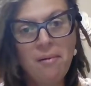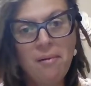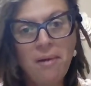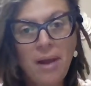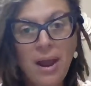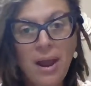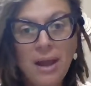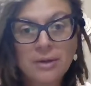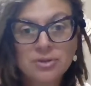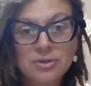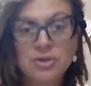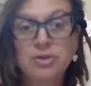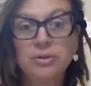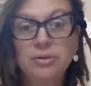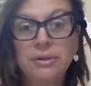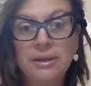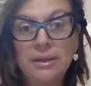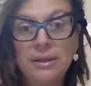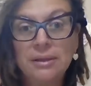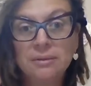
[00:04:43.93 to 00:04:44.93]

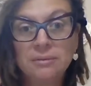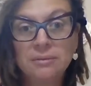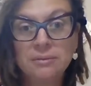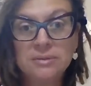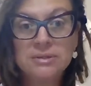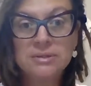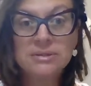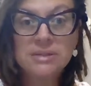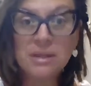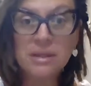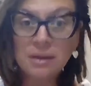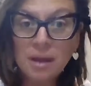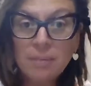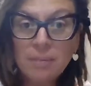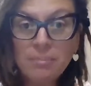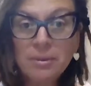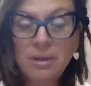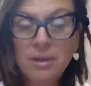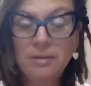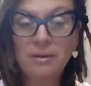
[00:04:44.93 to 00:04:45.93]
actually set
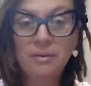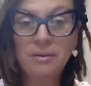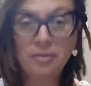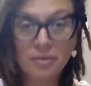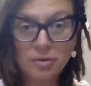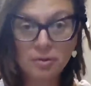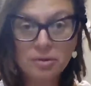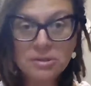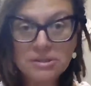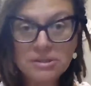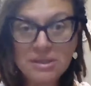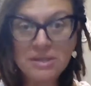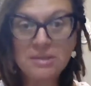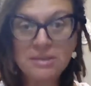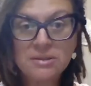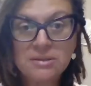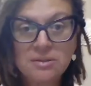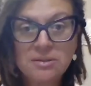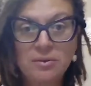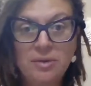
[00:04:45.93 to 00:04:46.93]
up in the
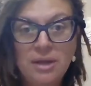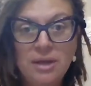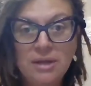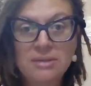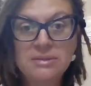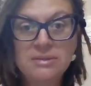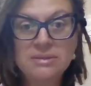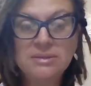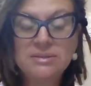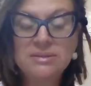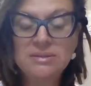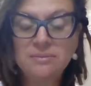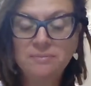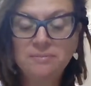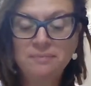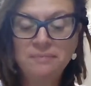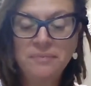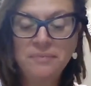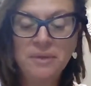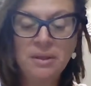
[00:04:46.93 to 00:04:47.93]
13 Zodiac
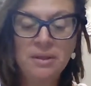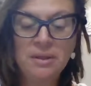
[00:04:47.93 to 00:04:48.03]
system,